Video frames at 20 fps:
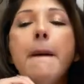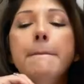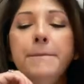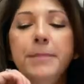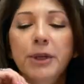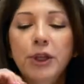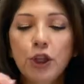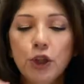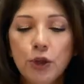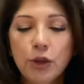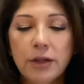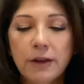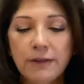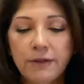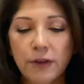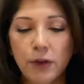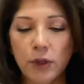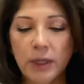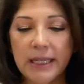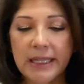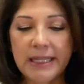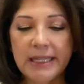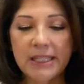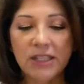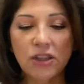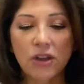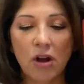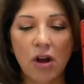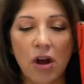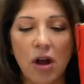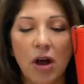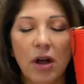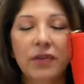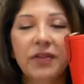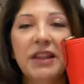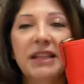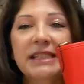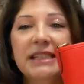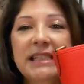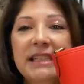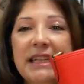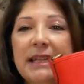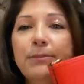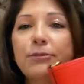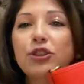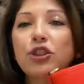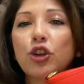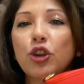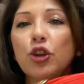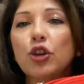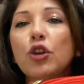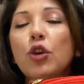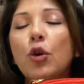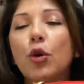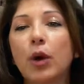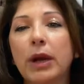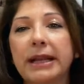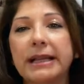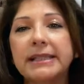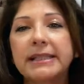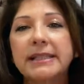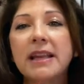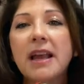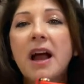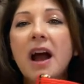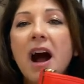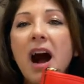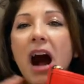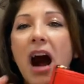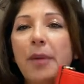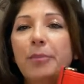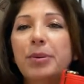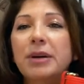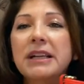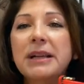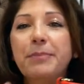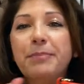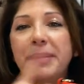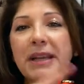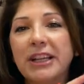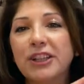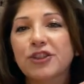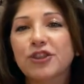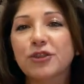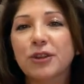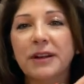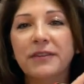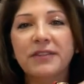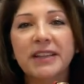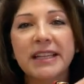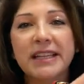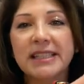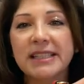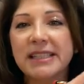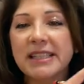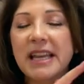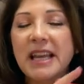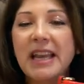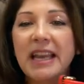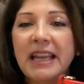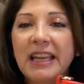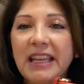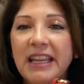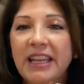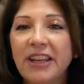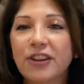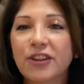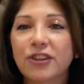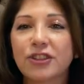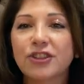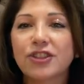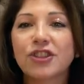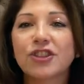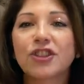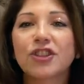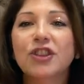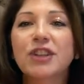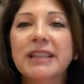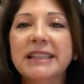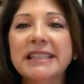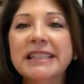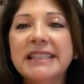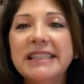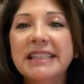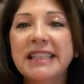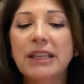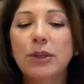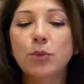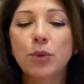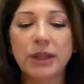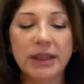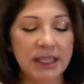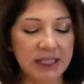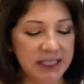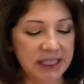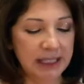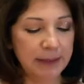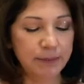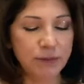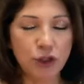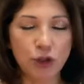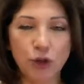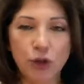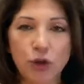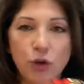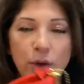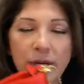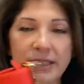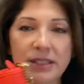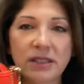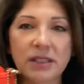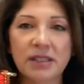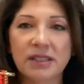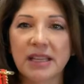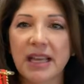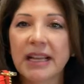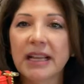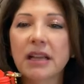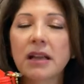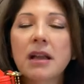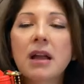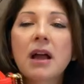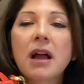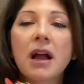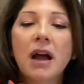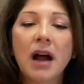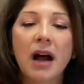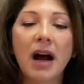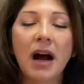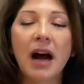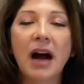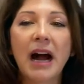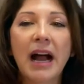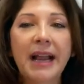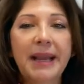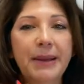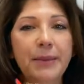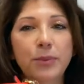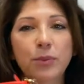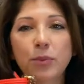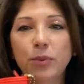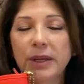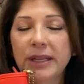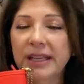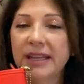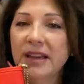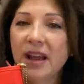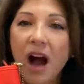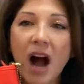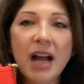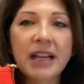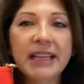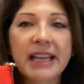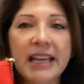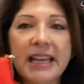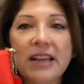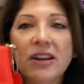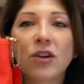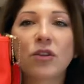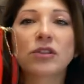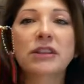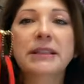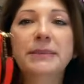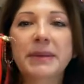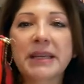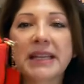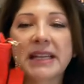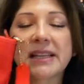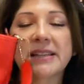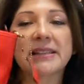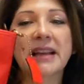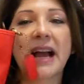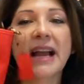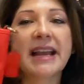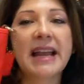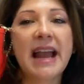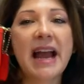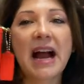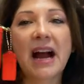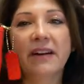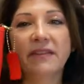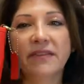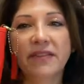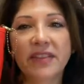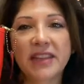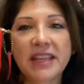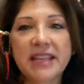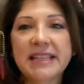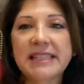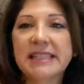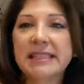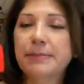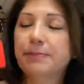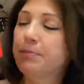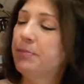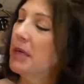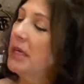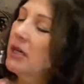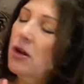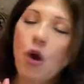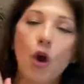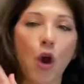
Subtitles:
beautiful. It is called the Deep Turquoise. I'll put a picture of it here just so you can see what the Deep Turquoise looks like. I would not get it only because I have this, but